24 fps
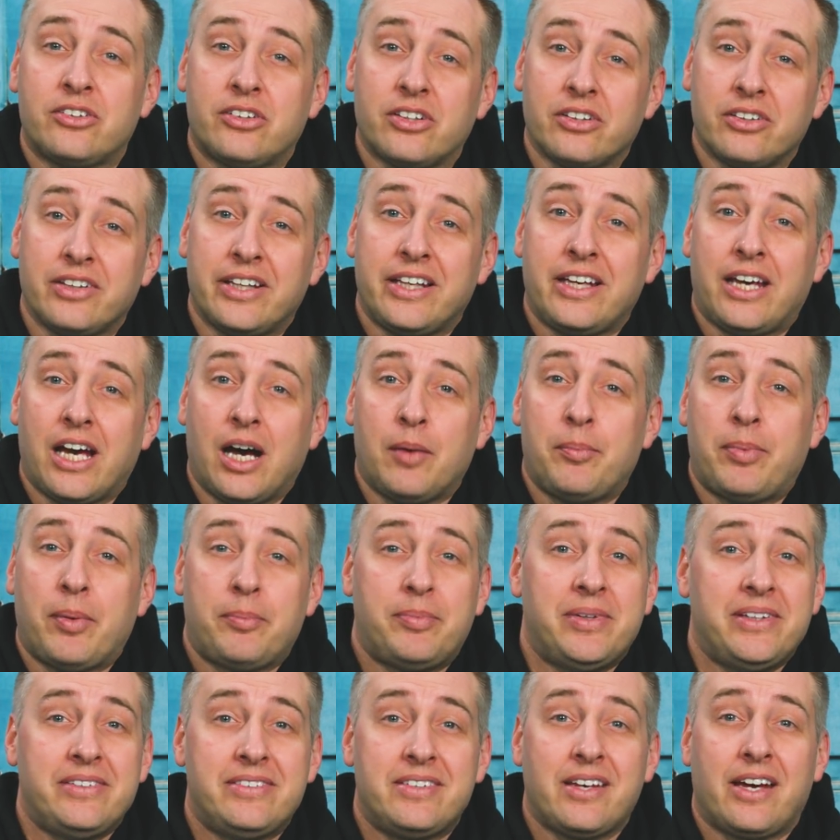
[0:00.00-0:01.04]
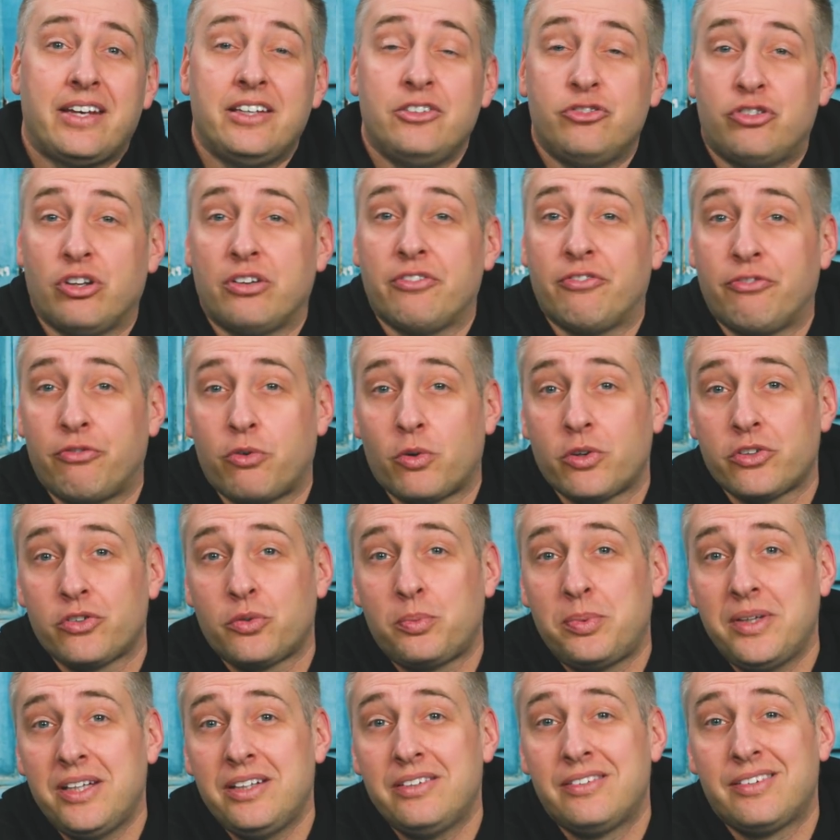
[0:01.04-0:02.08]
to link up a PCIe Gen 4
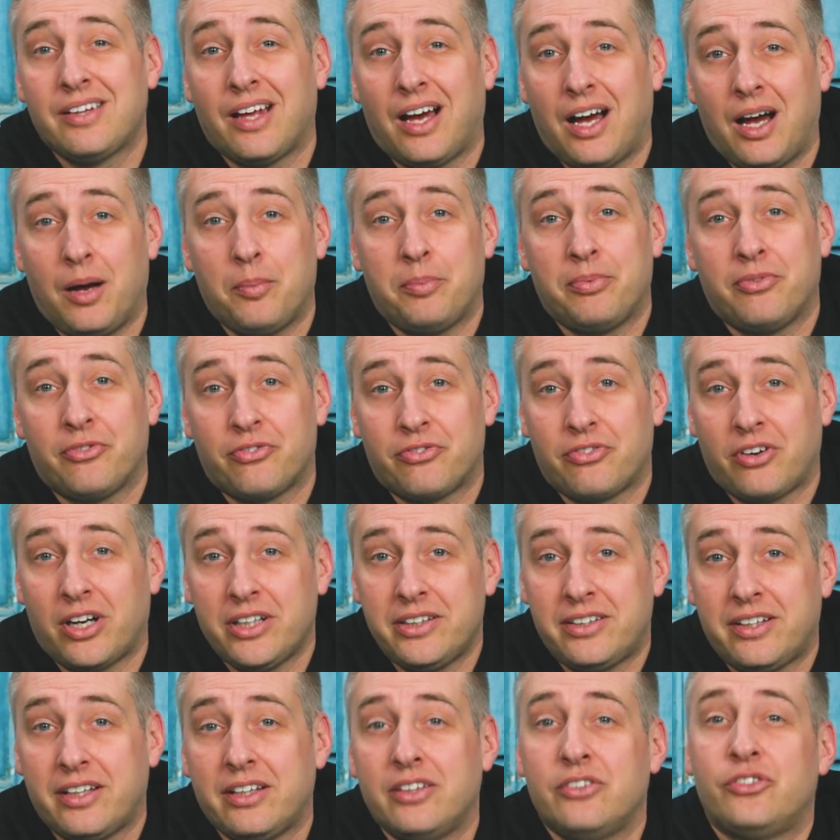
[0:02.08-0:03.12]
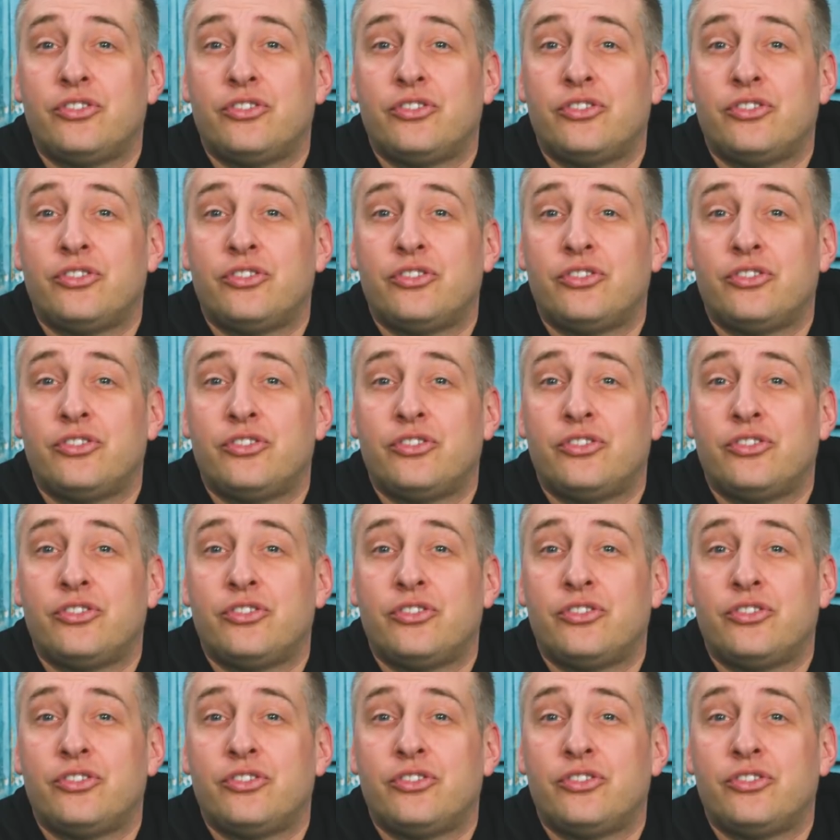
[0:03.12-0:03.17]
speeds up front.